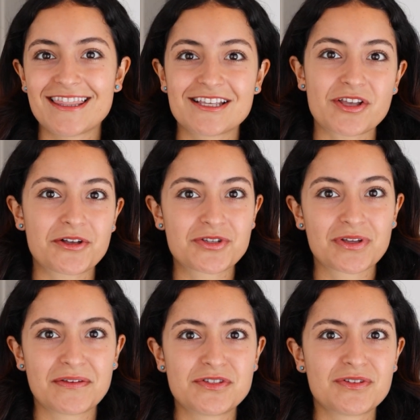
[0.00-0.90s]
This also
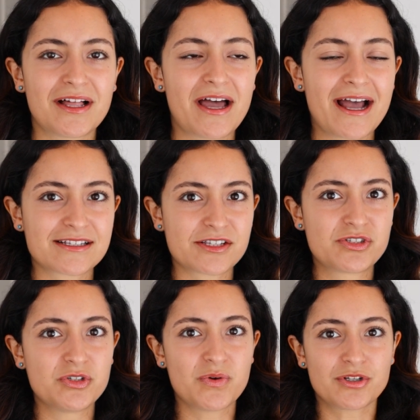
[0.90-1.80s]
gives you access
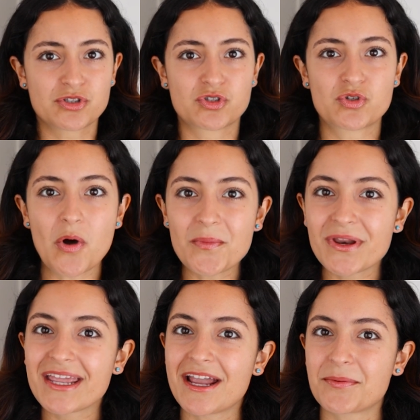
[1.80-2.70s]
to so
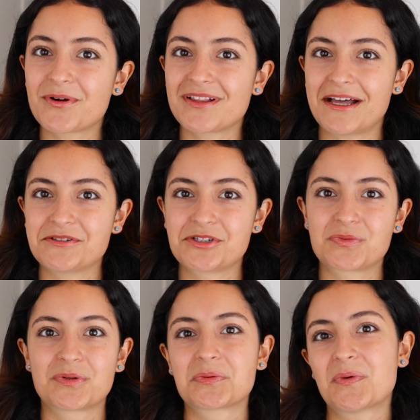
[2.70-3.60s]
many airport
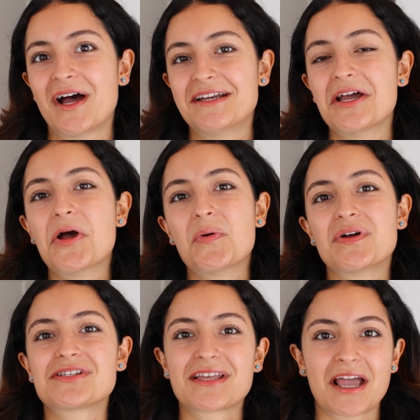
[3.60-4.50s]
lounges worldwide,
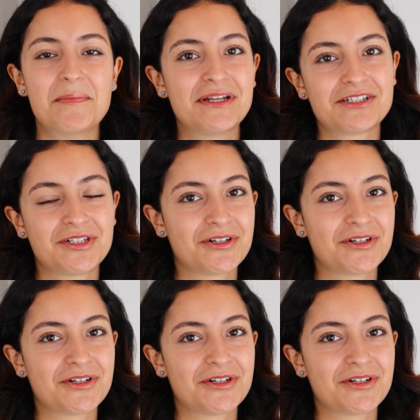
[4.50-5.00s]
which, like I mentioned